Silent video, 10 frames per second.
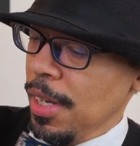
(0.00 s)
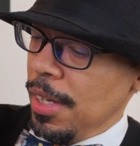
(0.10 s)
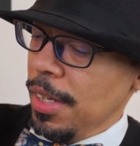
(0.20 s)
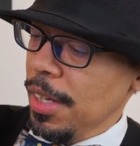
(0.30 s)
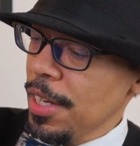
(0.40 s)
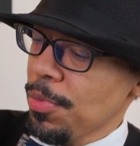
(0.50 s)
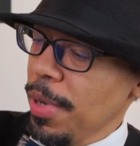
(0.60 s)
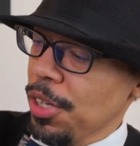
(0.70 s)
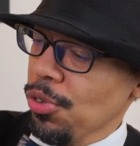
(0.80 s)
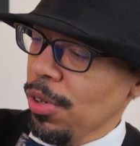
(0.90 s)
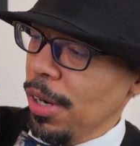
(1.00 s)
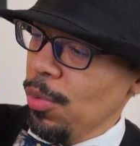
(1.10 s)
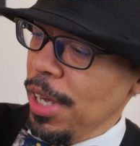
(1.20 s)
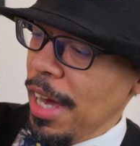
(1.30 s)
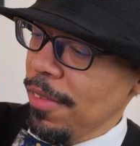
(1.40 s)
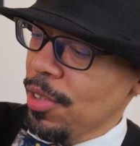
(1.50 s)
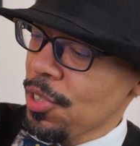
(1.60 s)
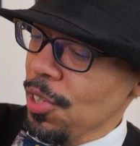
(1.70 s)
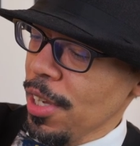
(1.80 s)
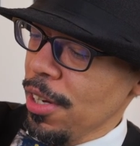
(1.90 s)
And let's make sure that we have
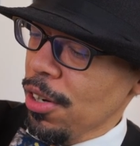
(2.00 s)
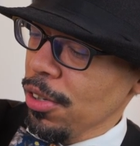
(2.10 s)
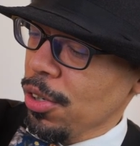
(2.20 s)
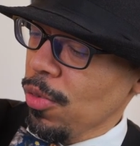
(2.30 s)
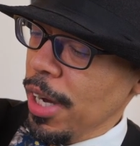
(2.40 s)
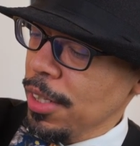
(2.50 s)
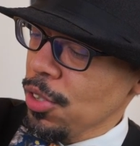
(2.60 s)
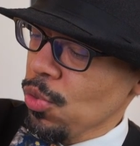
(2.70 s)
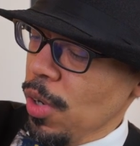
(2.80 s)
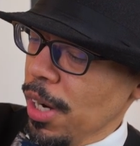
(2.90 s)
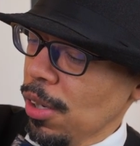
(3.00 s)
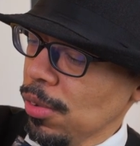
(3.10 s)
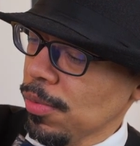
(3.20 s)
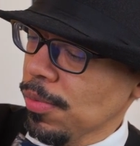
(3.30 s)
this lid on correct as well.